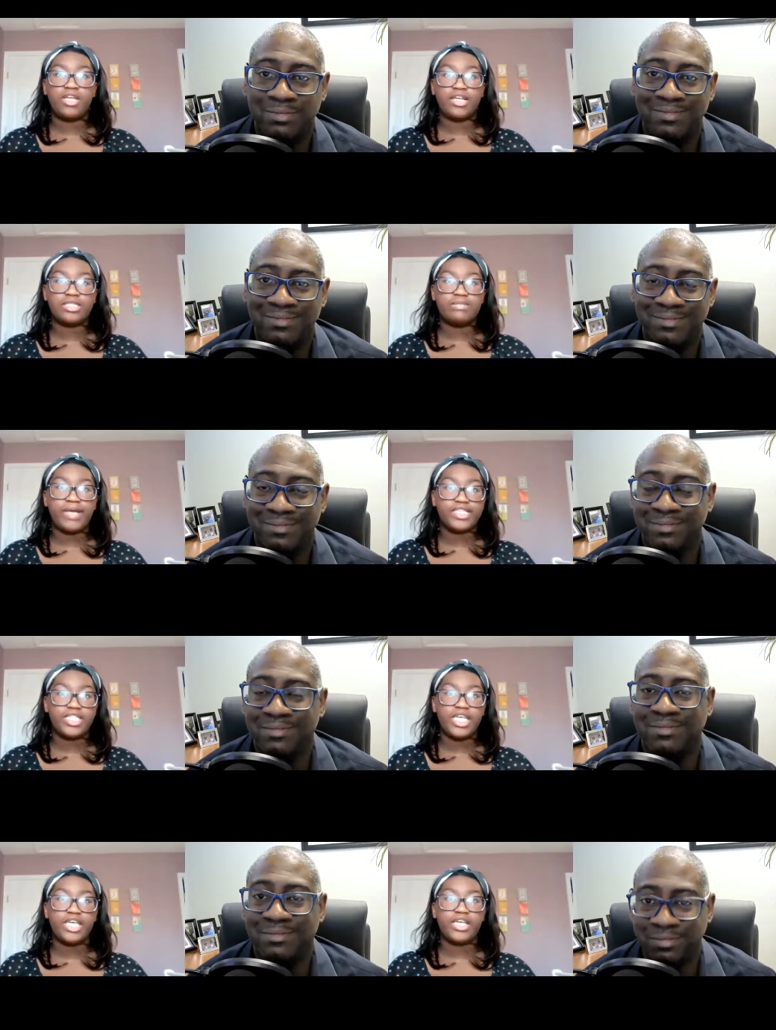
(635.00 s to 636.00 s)
Speaker 1: not
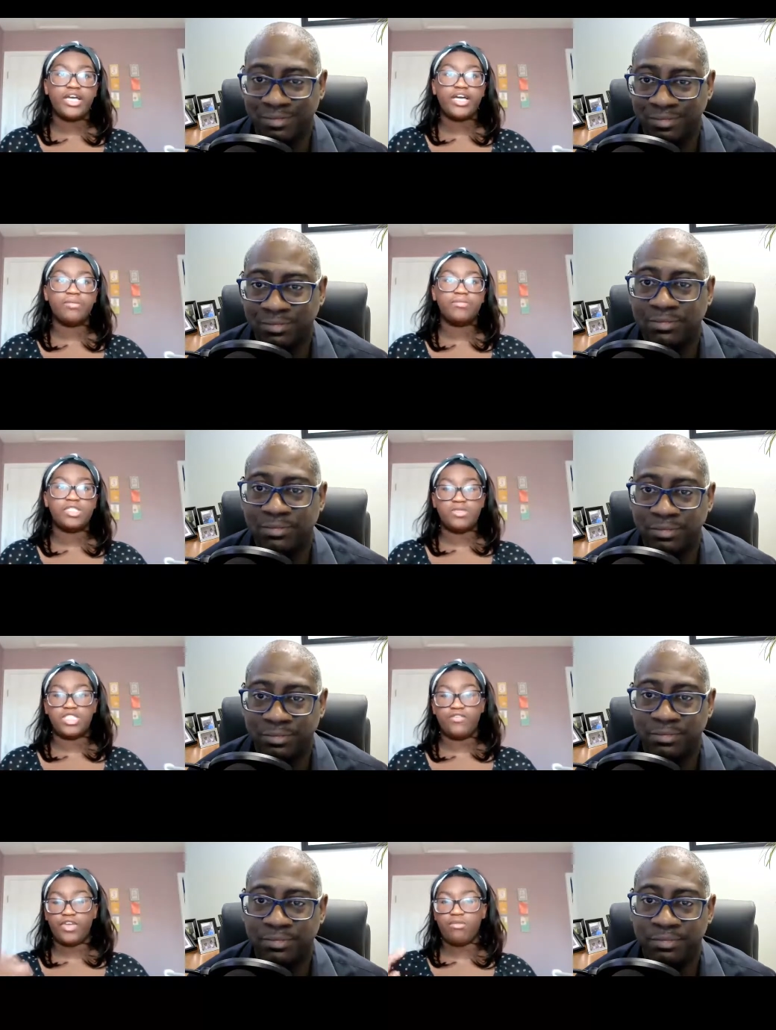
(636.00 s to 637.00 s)
expecting um, the
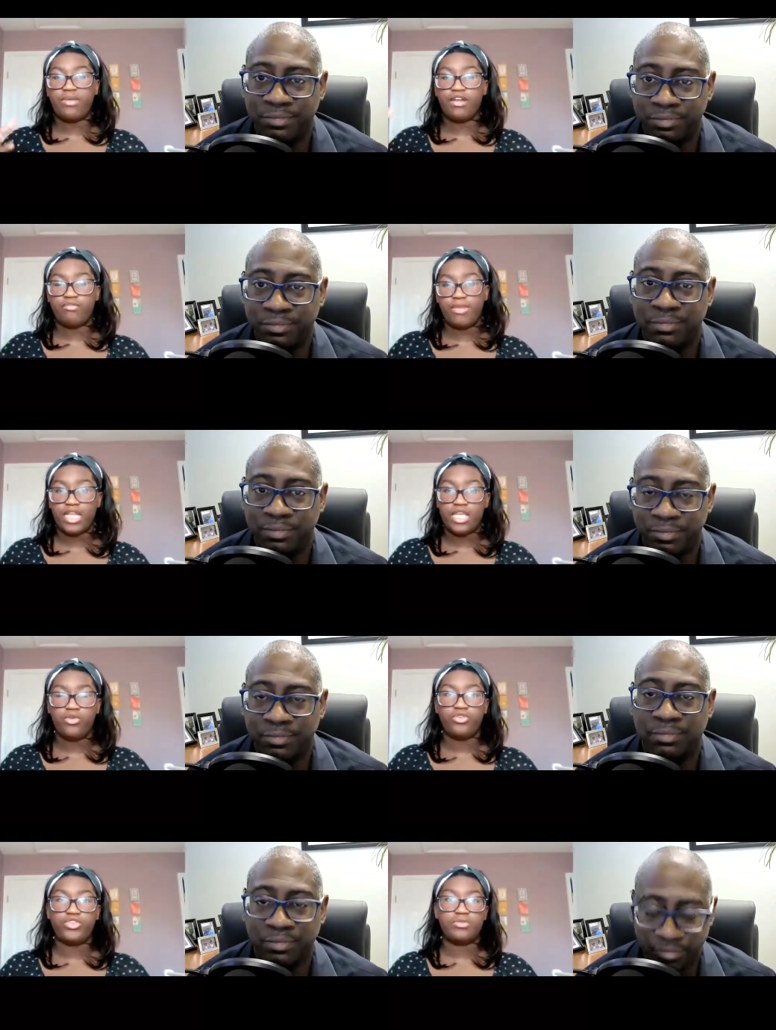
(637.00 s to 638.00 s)
specific amount of money
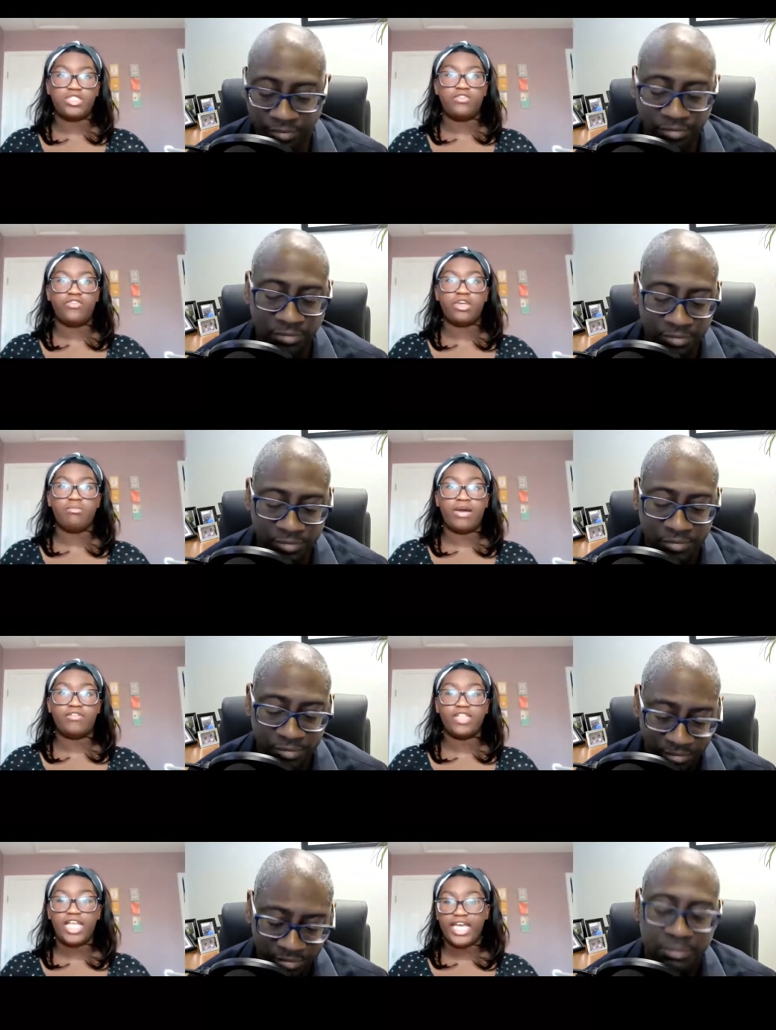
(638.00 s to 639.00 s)
or the specific amount
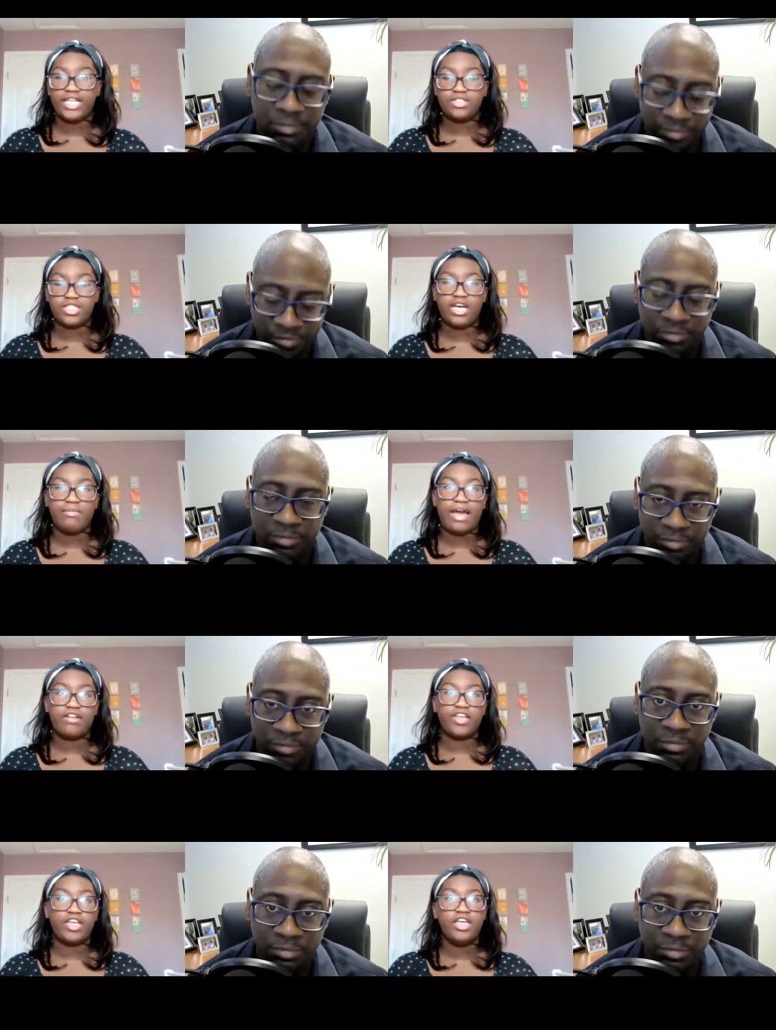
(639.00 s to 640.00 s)
of clients to come out
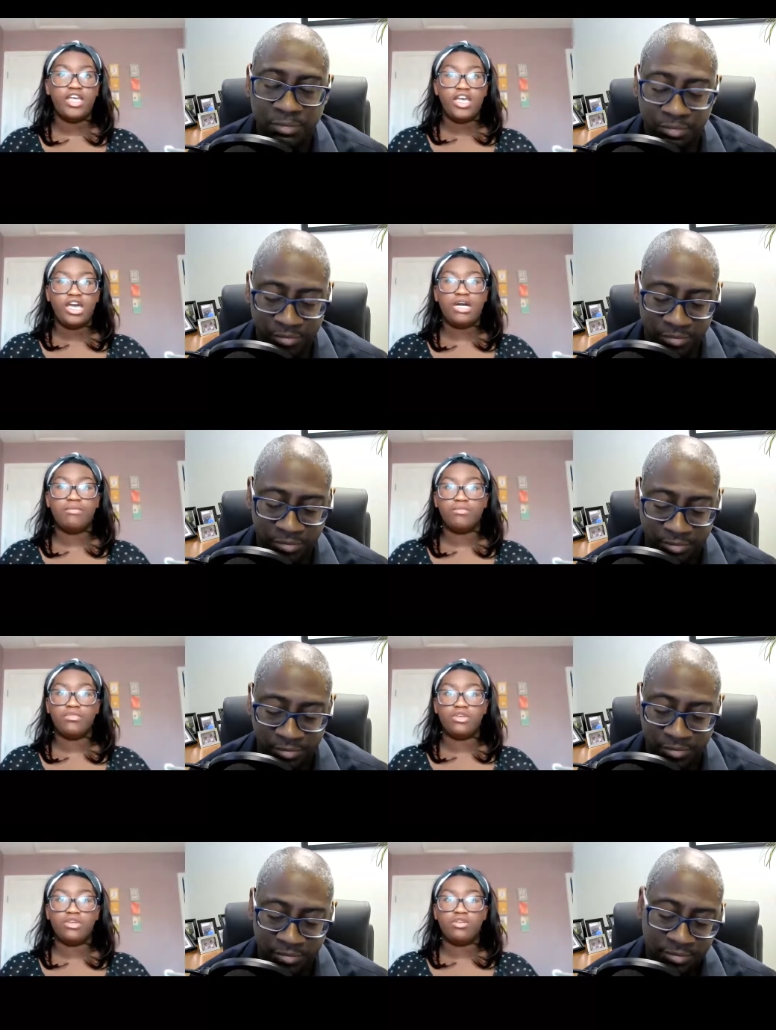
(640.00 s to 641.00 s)
of it. Um,
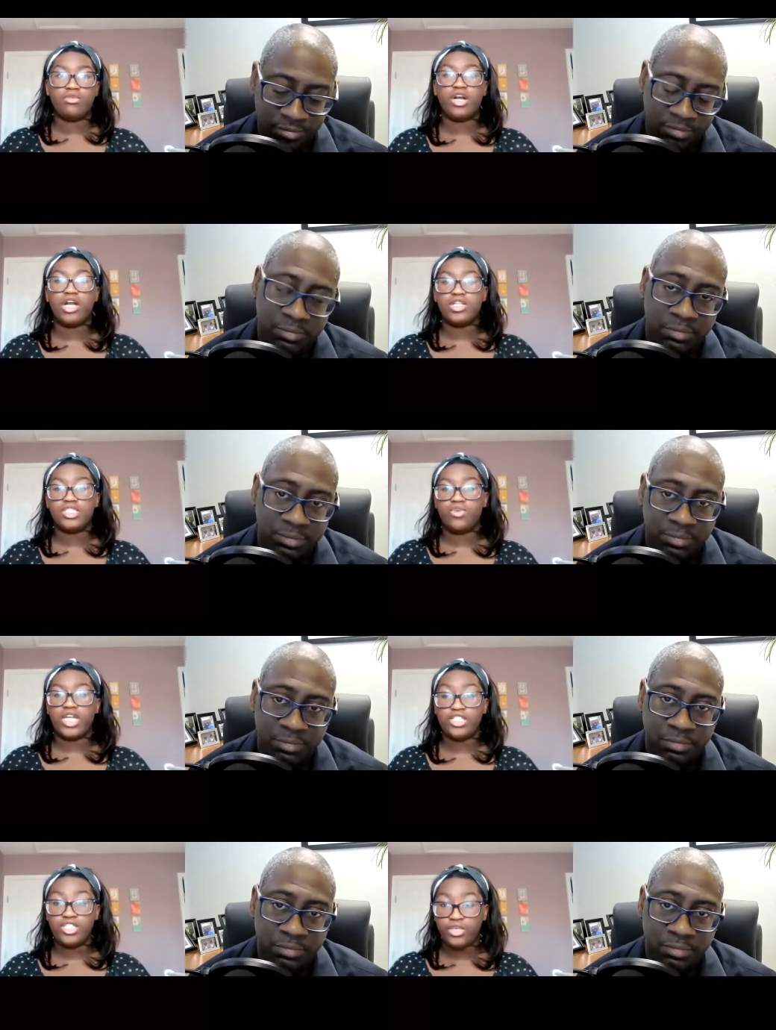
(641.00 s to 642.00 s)
regardless of what
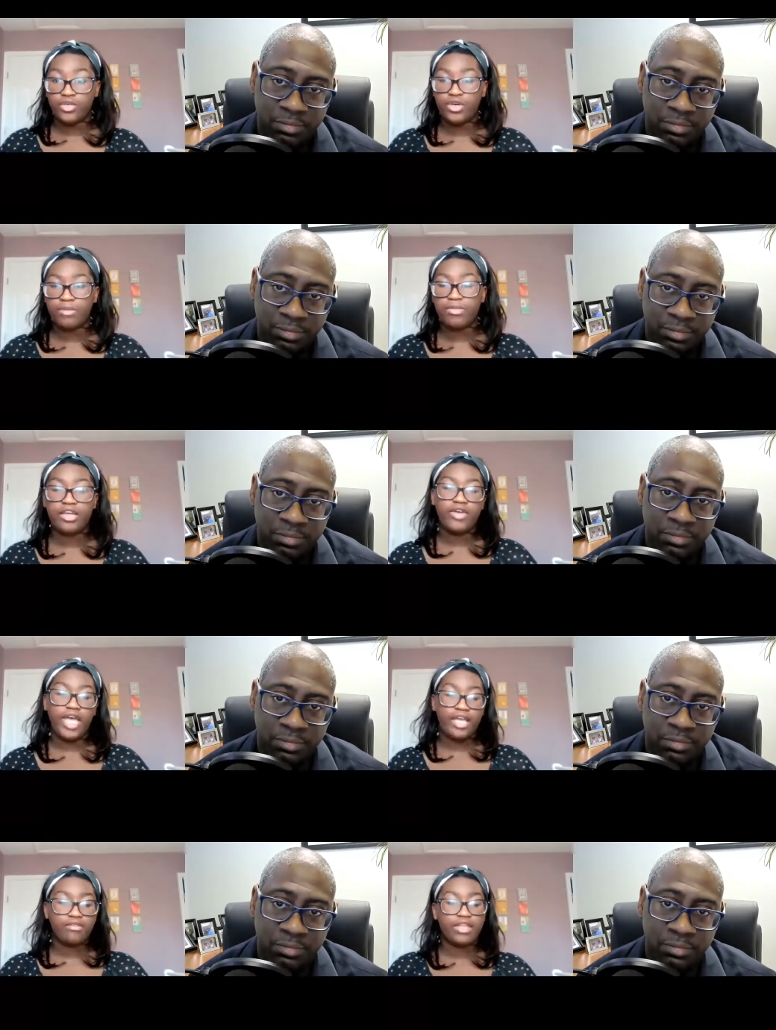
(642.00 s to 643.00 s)
I do, I'm like,
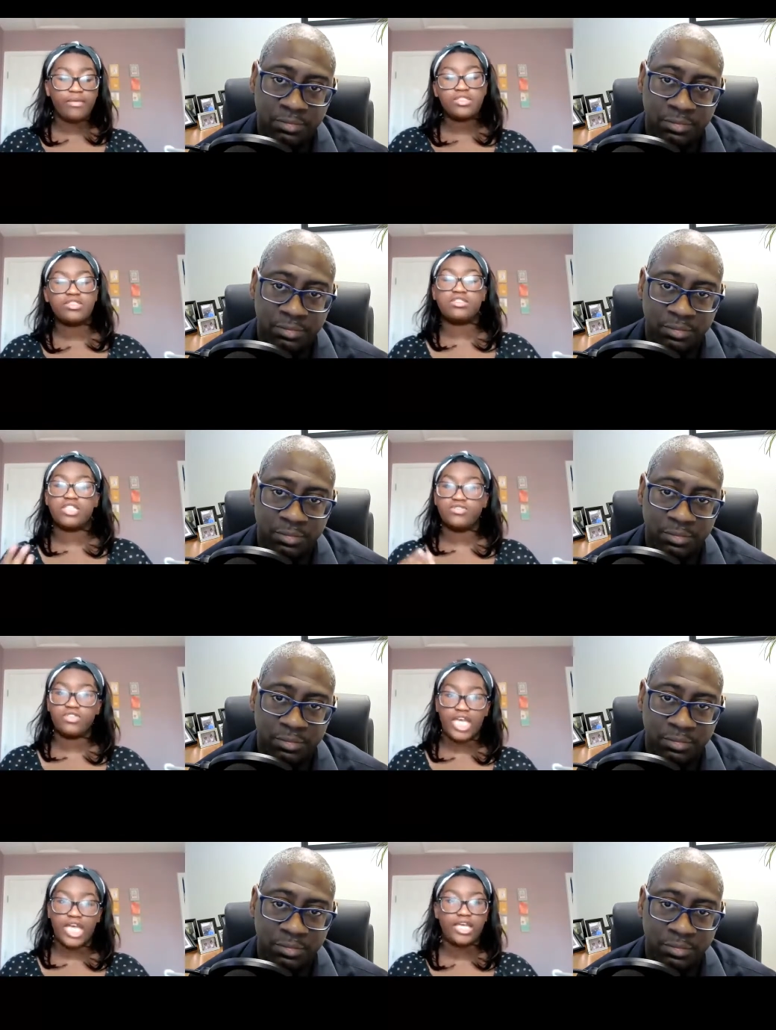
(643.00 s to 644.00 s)
okay, that was a successful
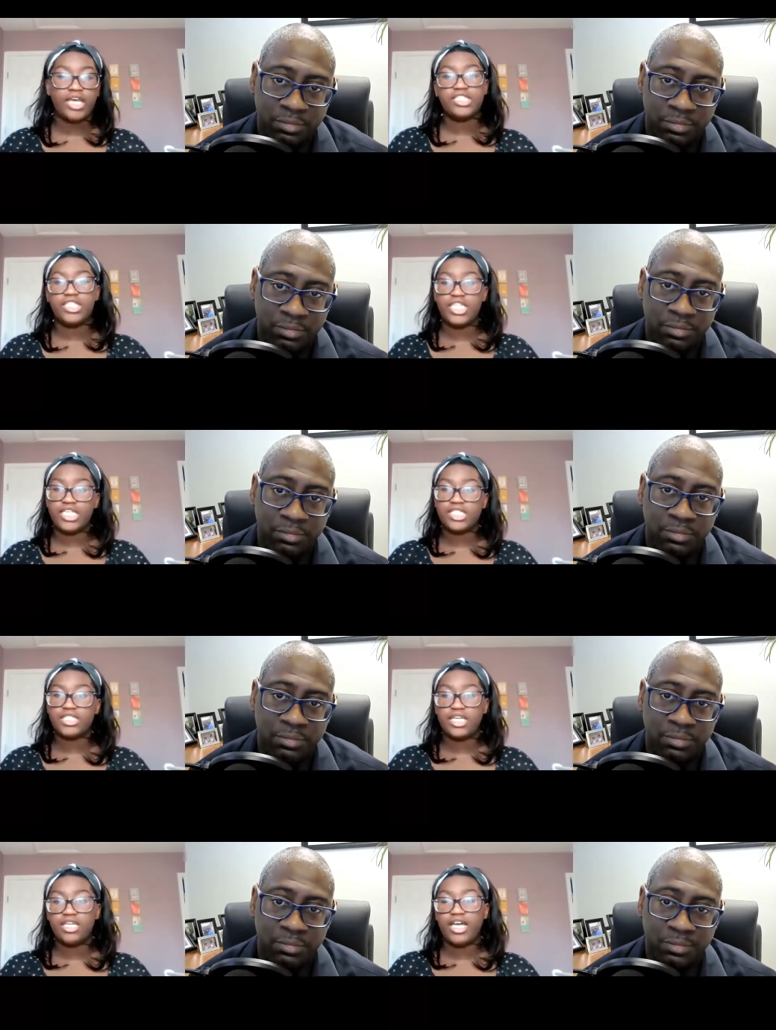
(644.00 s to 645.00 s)
day. I did this,
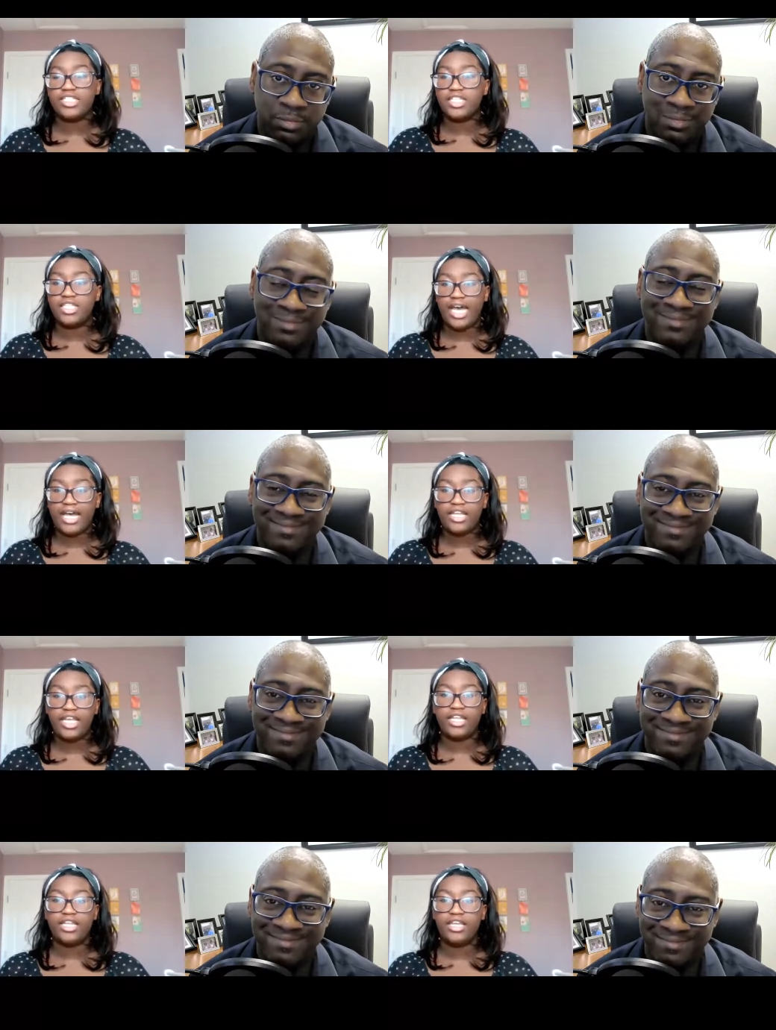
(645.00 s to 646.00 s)
I did that.
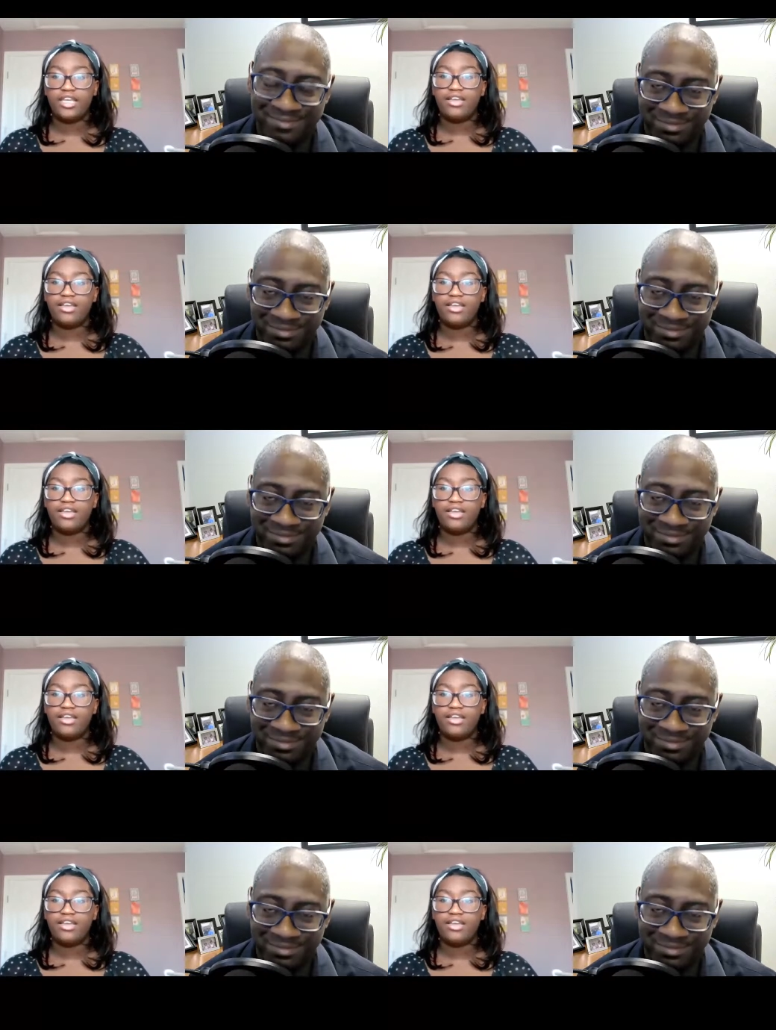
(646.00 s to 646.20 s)
And,